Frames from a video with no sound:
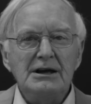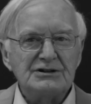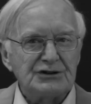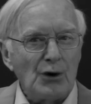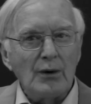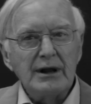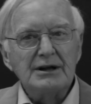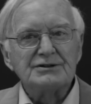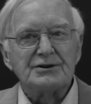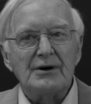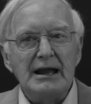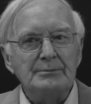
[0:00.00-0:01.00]

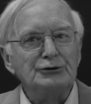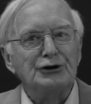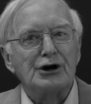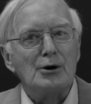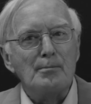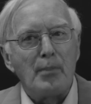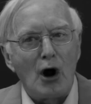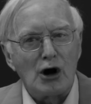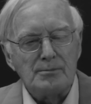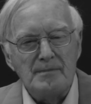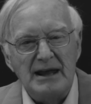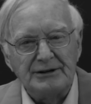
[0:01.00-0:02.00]
Historians are able to
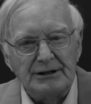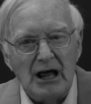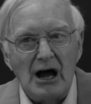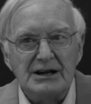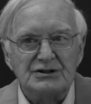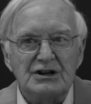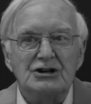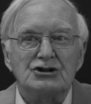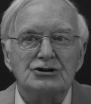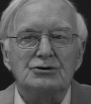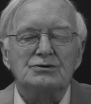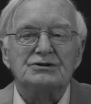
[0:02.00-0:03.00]
compartmentalize
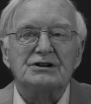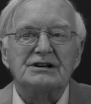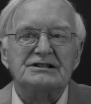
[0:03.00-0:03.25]
issues,